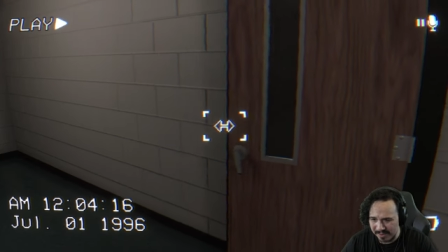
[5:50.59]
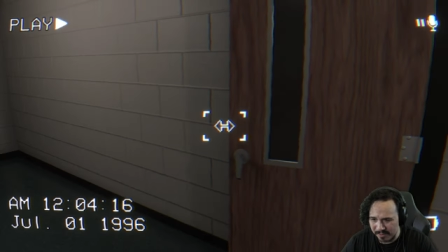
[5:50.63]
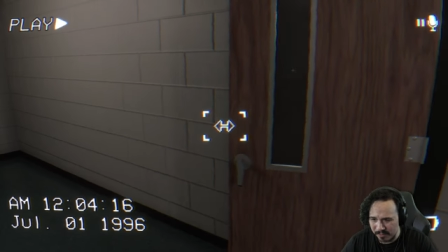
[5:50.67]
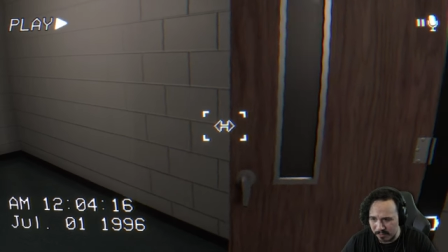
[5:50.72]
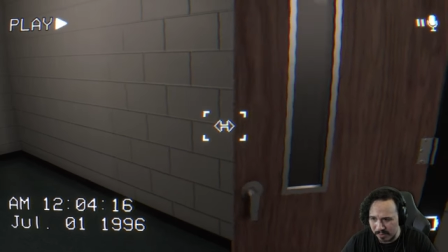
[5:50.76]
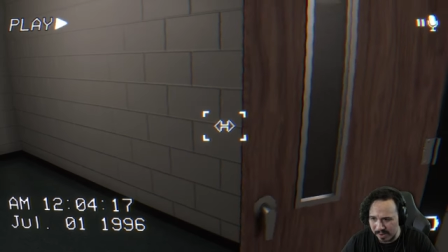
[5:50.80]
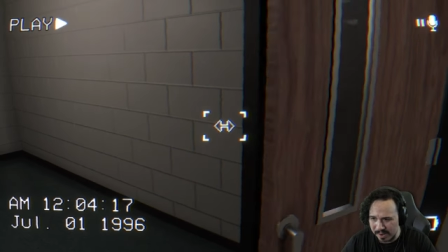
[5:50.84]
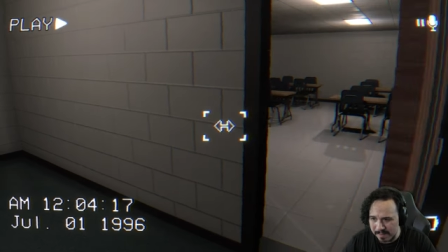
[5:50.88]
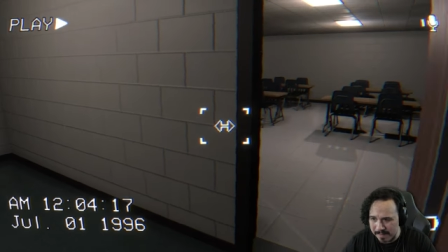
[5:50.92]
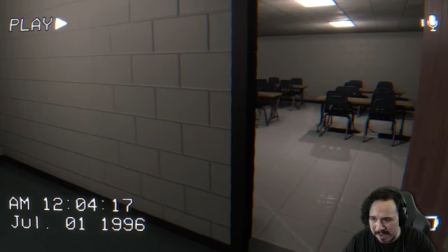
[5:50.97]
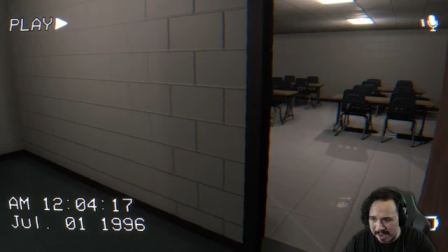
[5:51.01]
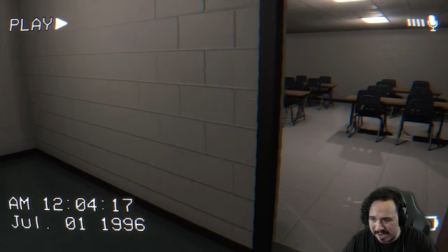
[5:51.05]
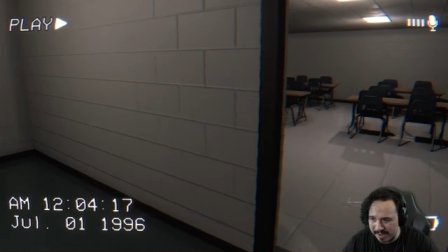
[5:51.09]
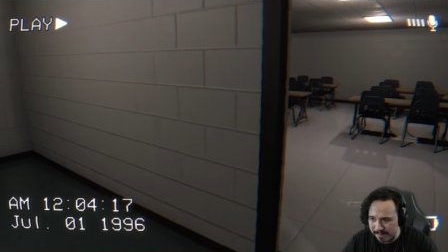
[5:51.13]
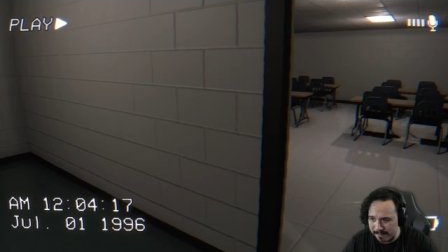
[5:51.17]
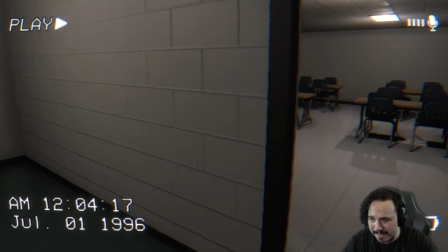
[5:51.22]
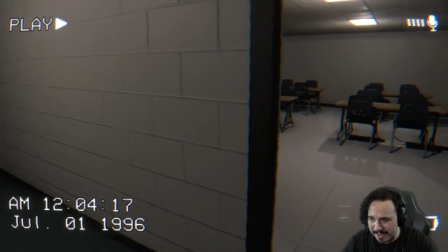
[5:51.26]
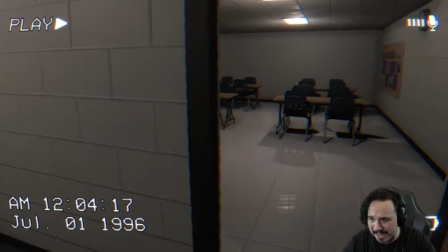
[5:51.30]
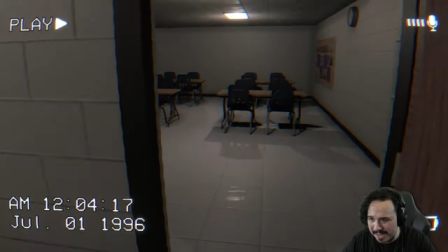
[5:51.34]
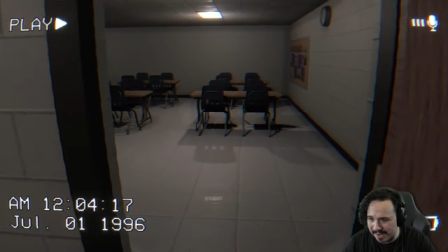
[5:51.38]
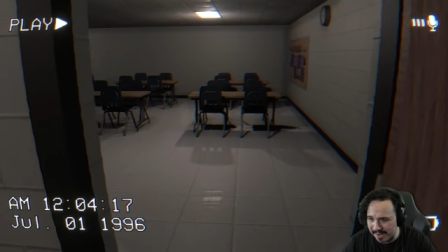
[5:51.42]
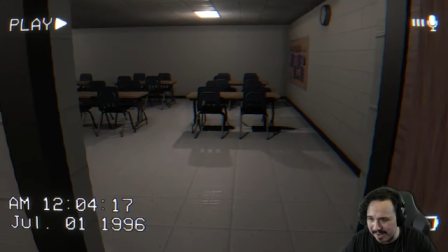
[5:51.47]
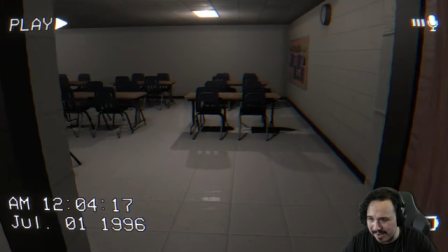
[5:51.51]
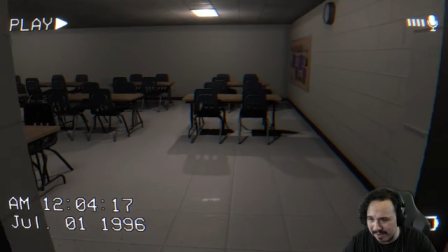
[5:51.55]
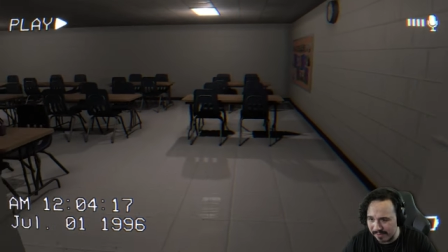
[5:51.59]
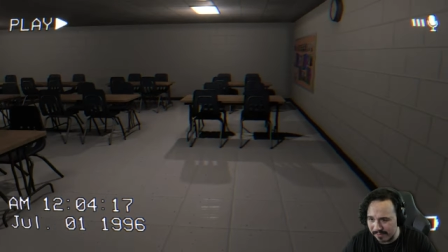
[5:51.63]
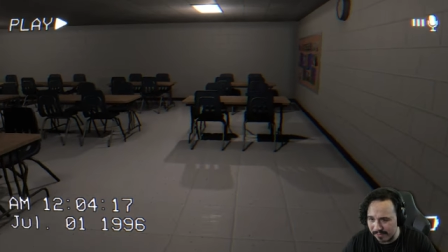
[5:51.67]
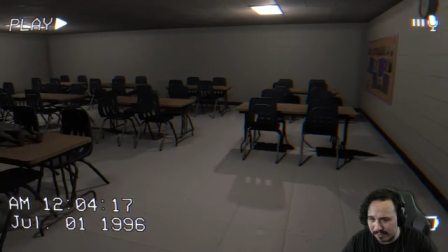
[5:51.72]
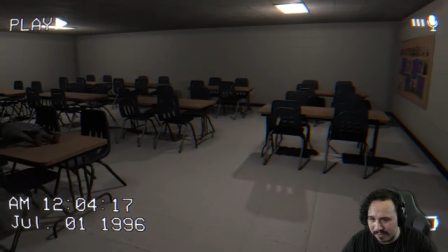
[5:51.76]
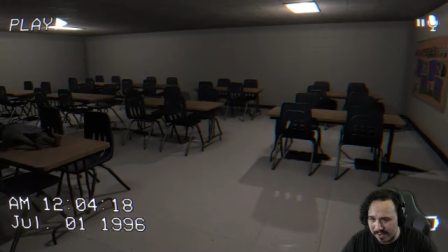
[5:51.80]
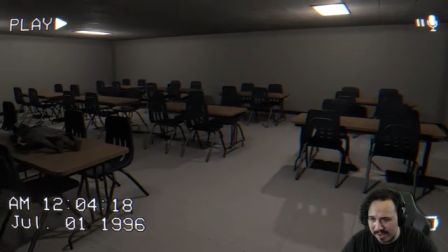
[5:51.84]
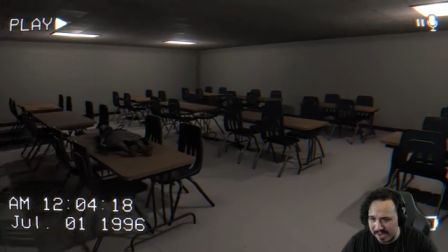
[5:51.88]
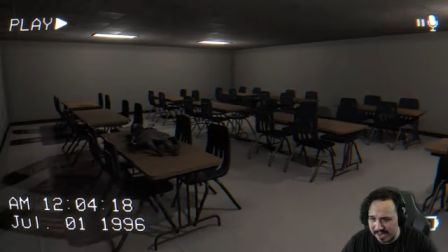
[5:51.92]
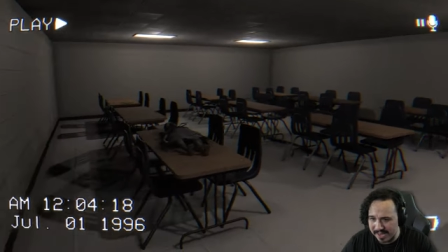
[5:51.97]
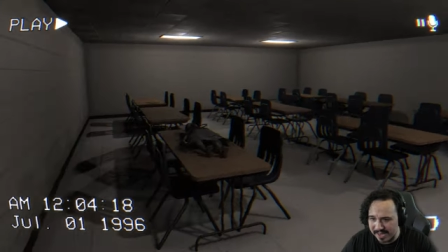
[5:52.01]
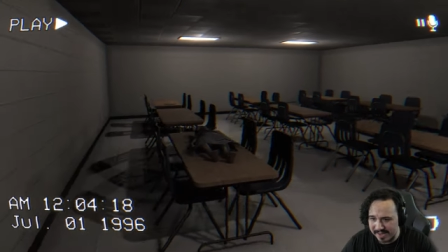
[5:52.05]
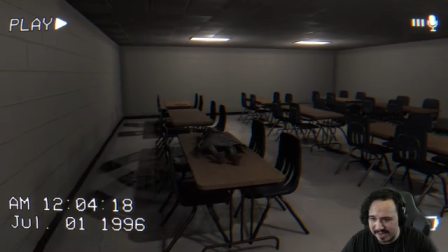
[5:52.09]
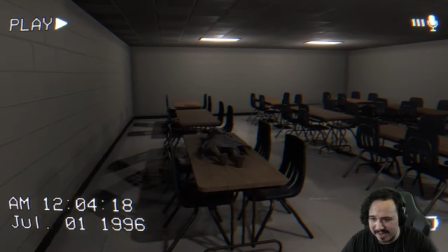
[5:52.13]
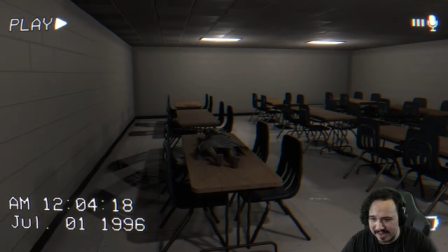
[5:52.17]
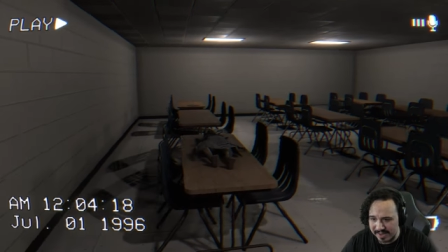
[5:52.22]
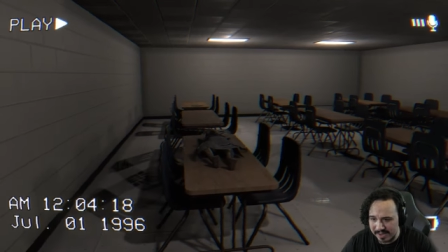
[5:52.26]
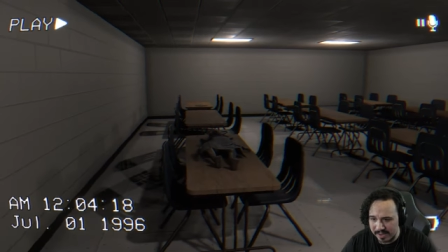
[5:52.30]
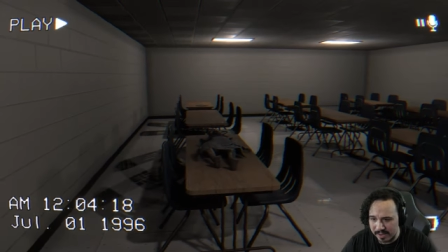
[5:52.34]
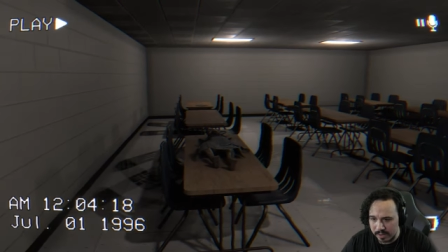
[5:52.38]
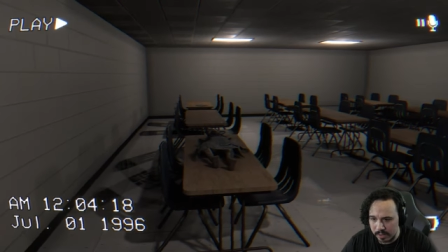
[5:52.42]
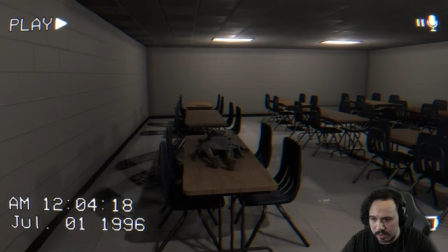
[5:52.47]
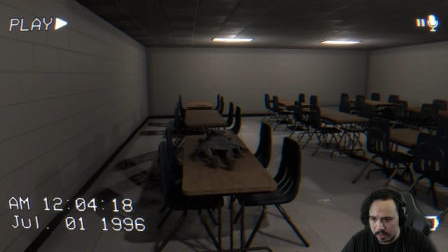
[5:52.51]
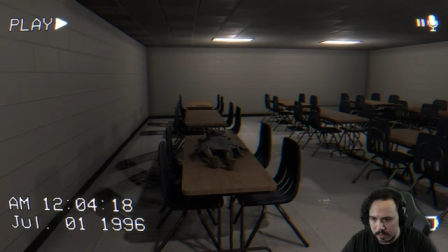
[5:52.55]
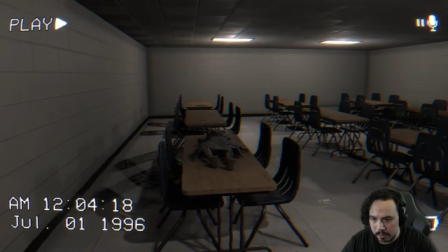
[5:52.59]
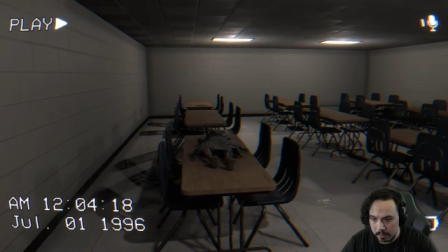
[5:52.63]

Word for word: What am I meant to find here?